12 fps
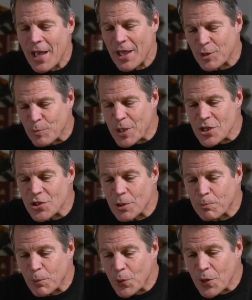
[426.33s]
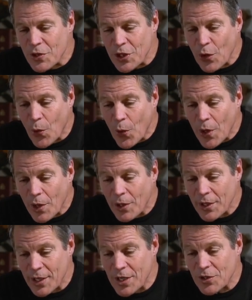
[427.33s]
And the priest shall pour the
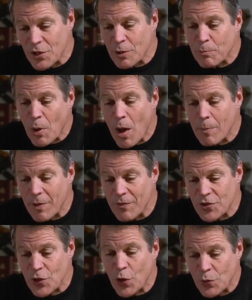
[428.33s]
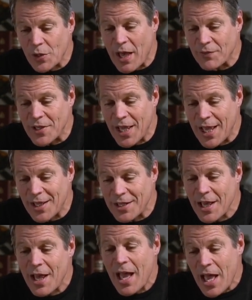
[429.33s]
oil into the palm of his own left
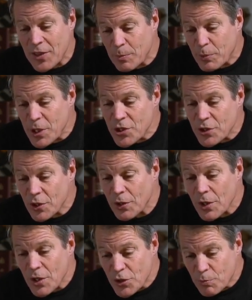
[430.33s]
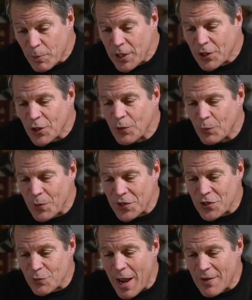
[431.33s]
hand, and the priest shall sprinkle
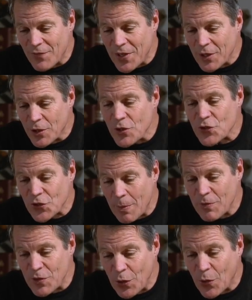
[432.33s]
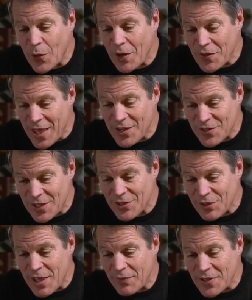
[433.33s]
with his right finger some of the oil that is in
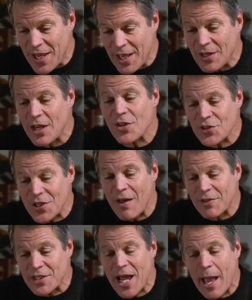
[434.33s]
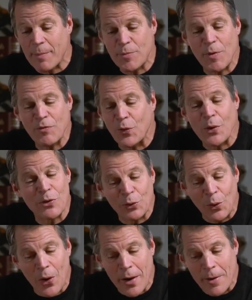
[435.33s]
his left hand seven times before
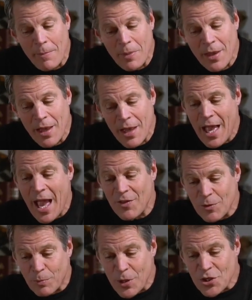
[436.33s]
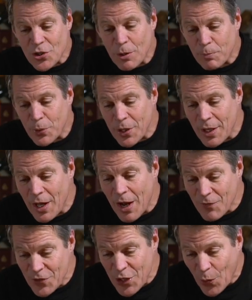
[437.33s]
the Lord. And the priest shall put
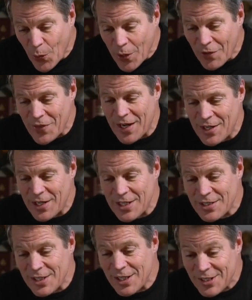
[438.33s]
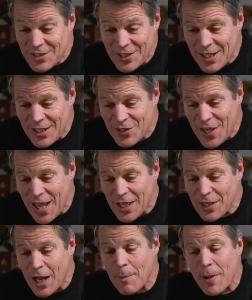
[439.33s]
of the oil that is in his
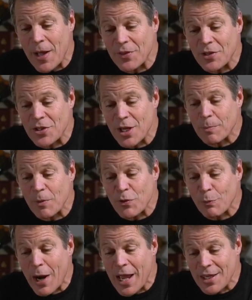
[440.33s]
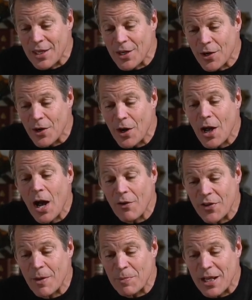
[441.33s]
hand upon the tip of the right ear
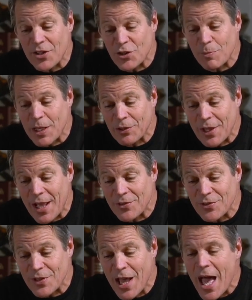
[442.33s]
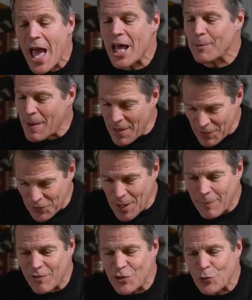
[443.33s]
of him that is to be cleansed, and upon the
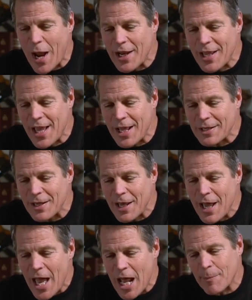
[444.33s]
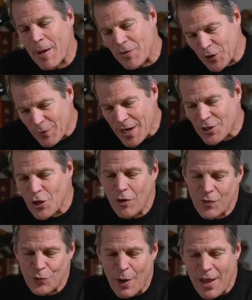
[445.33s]
thumb of his right hand, and upon the great
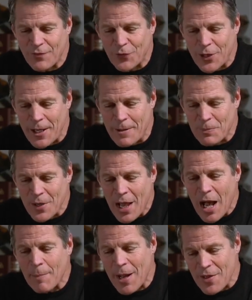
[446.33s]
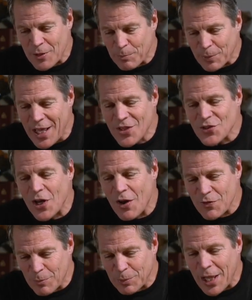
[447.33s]
toe of his right foot, upon the place
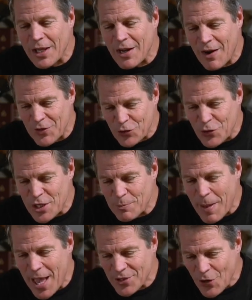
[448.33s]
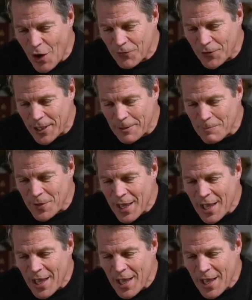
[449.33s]
of the blood of the trespass offering.